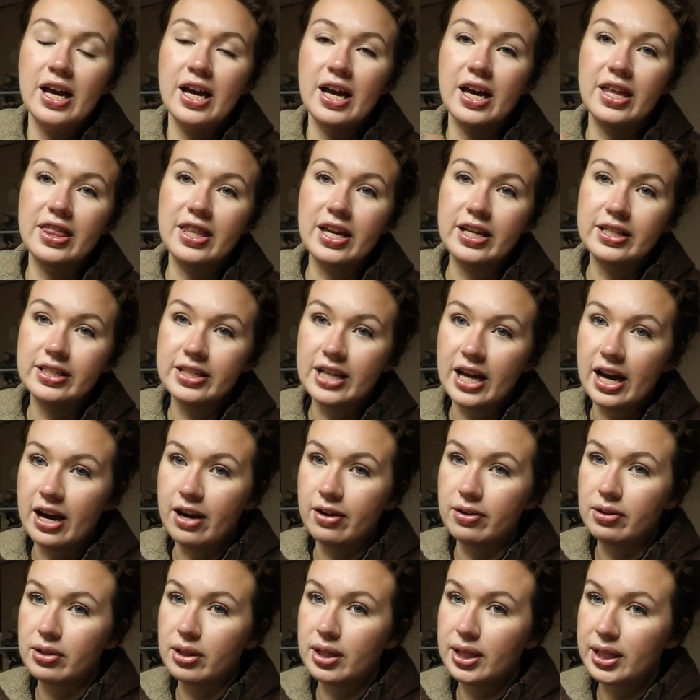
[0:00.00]
and then
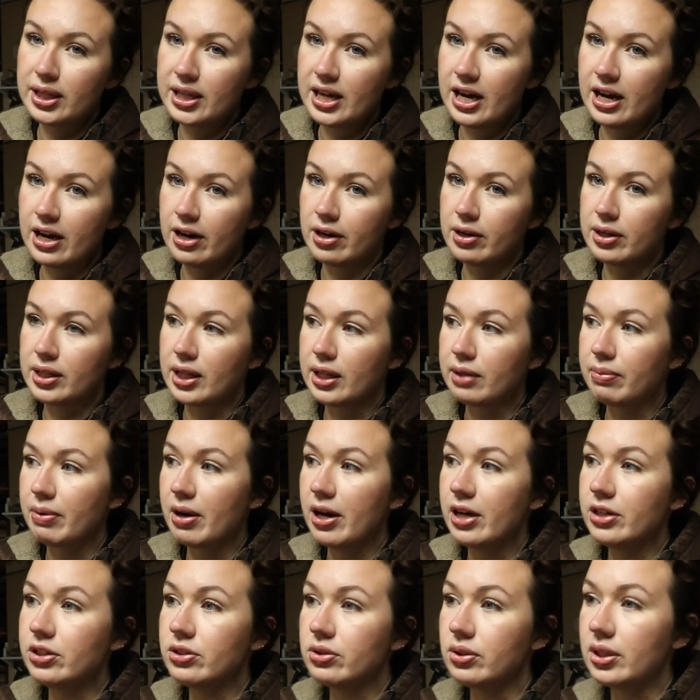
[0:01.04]
downstairs is
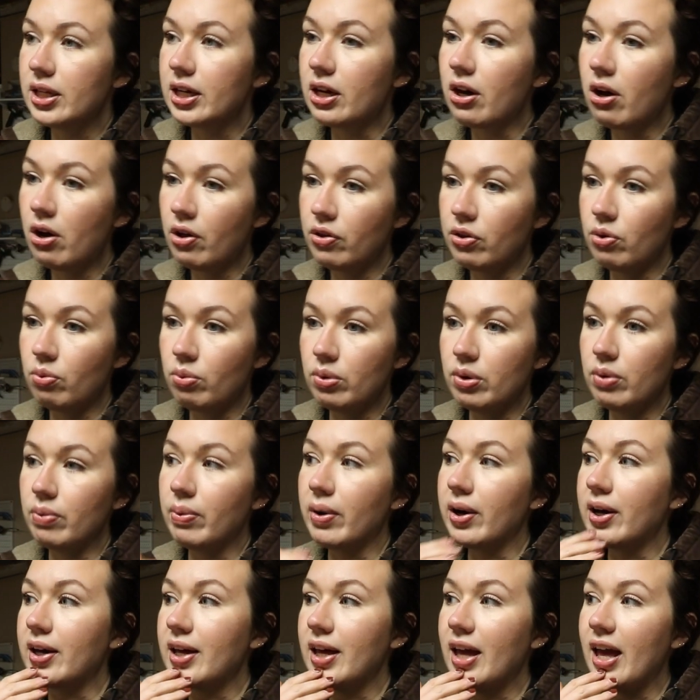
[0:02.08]
where I do like all the
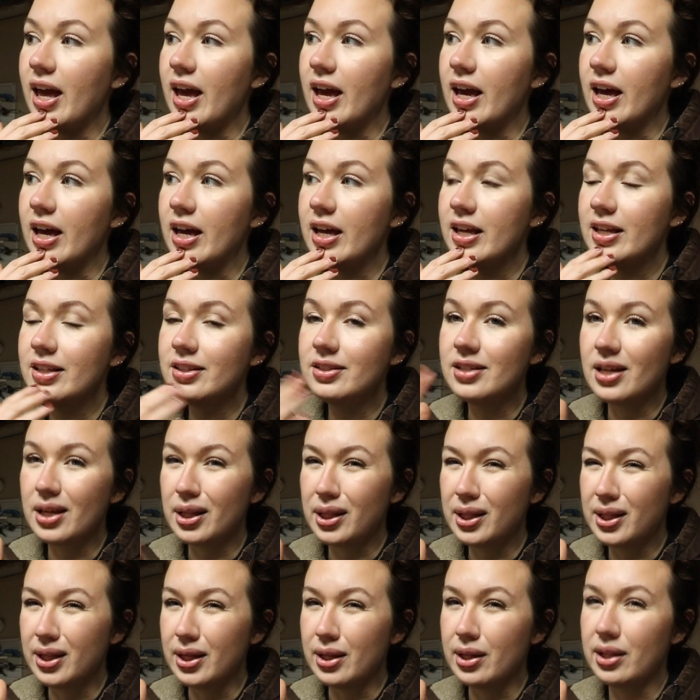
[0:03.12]
woodworking,
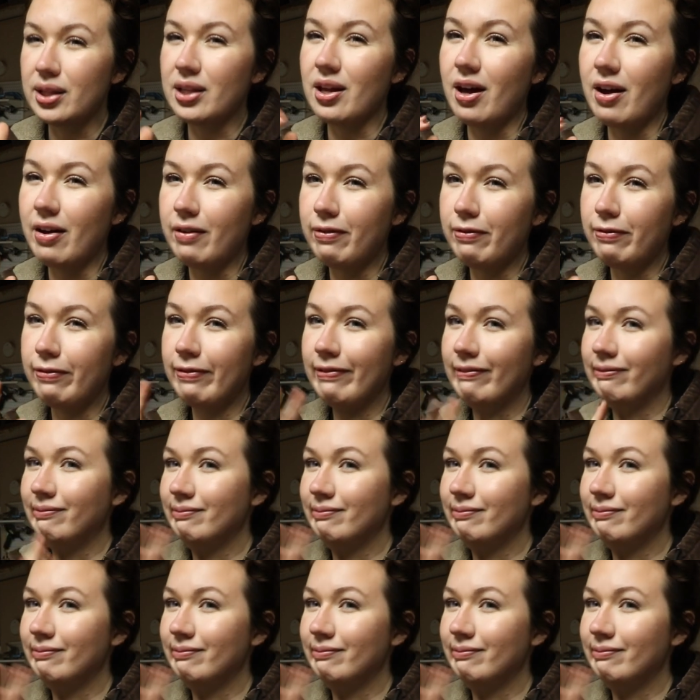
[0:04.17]
dusty stuff.